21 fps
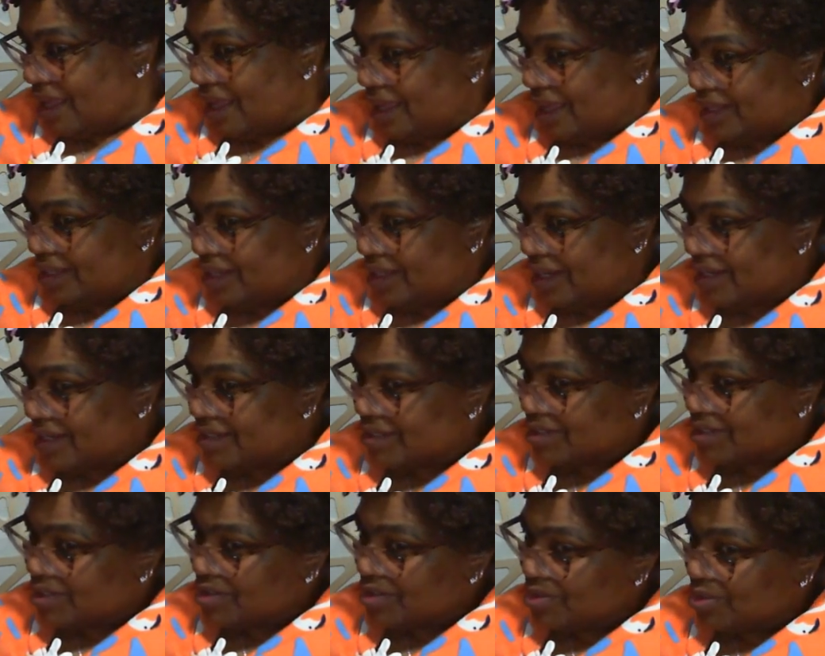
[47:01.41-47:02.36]
And then I
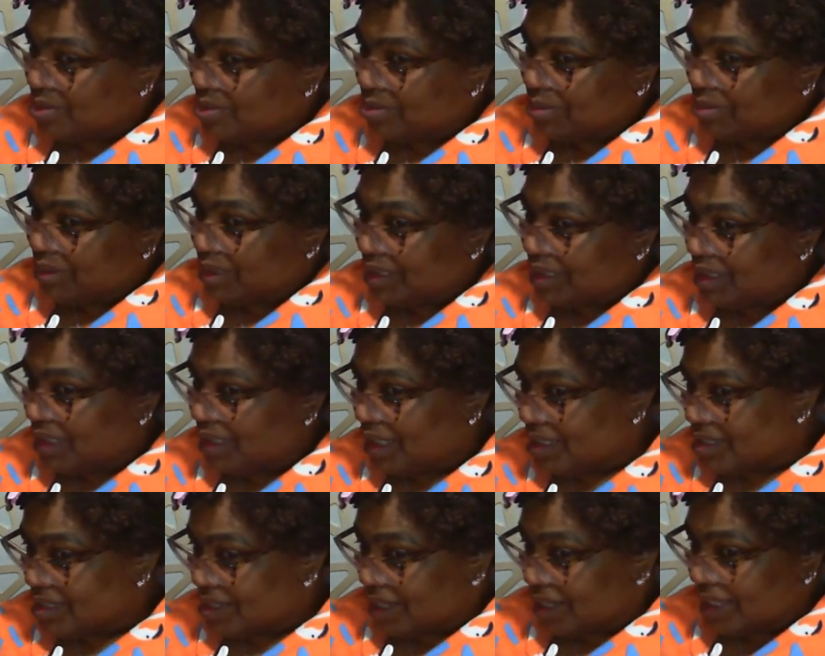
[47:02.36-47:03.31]
just normally,
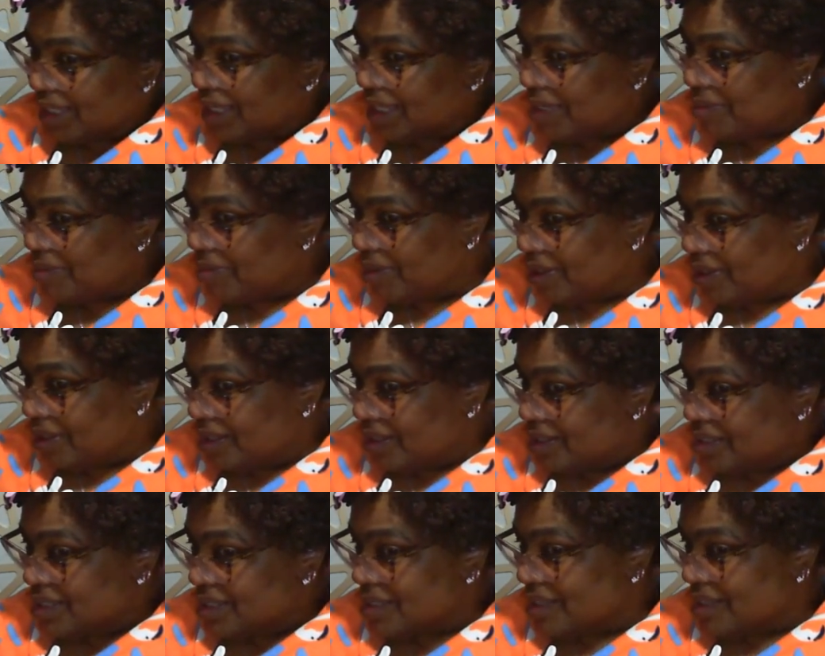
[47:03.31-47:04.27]
so I keep
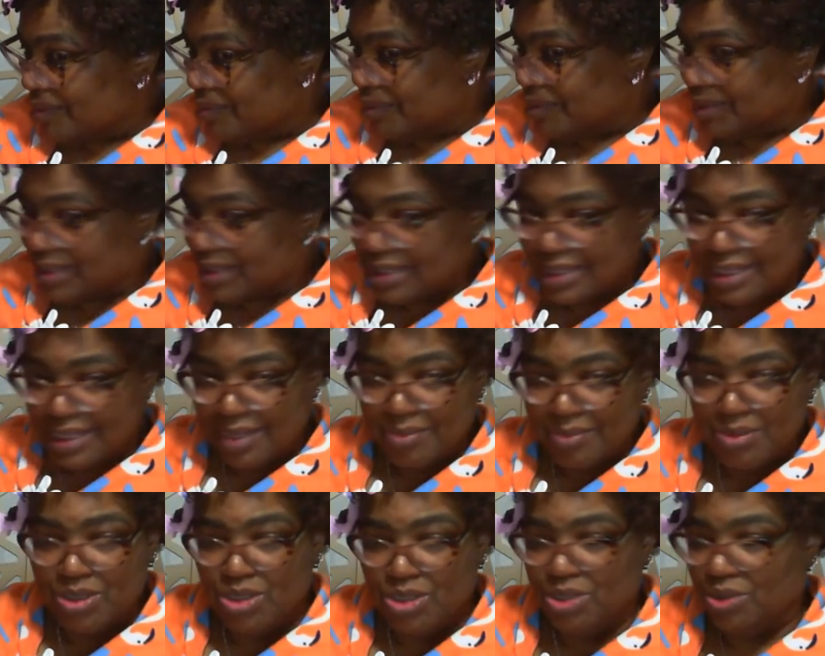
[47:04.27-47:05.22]
step 1 and step
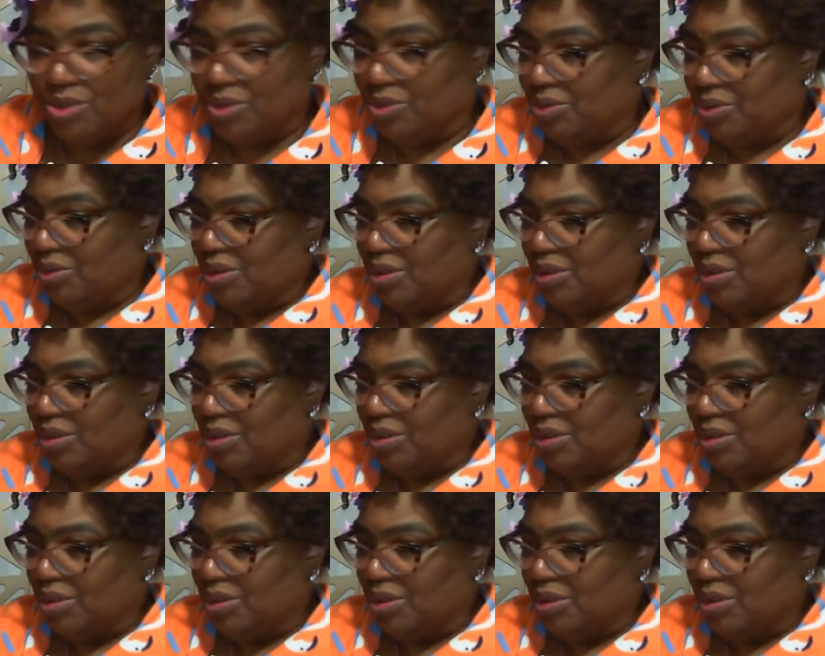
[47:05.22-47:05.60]
2